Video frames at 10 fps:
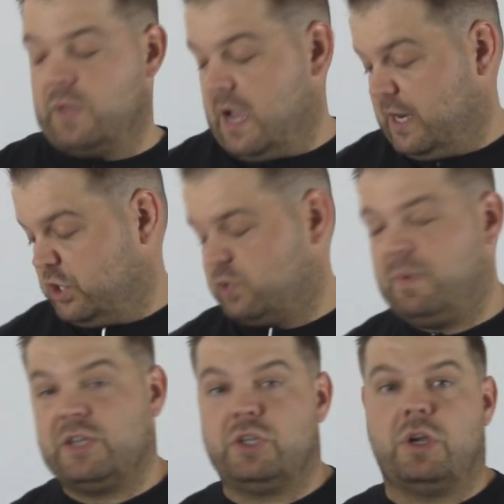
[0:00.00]
and it just
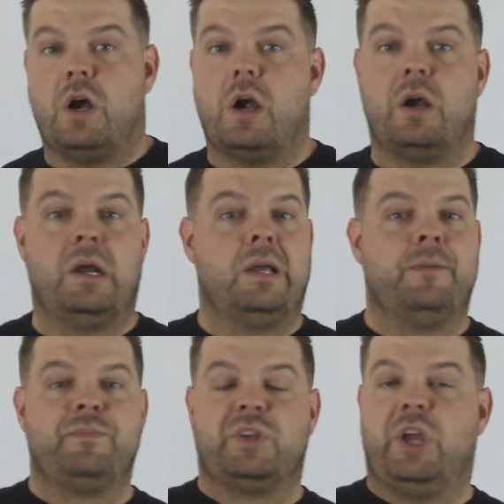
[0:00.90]
makes the car
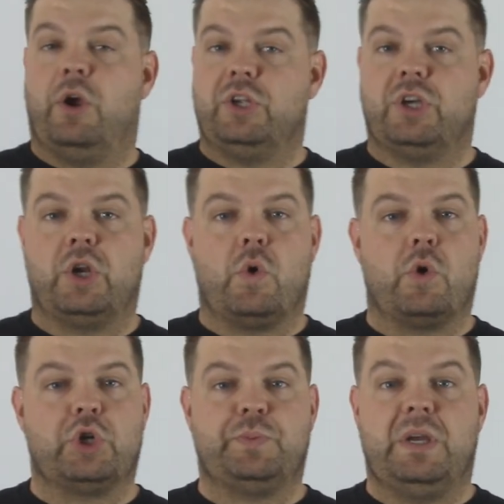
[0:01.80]
carry a ton of
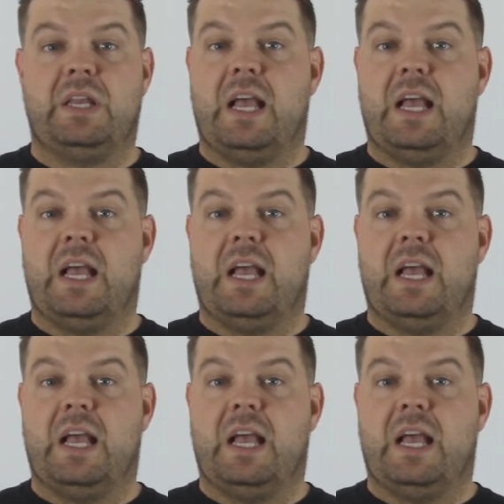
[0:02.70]
corner speed,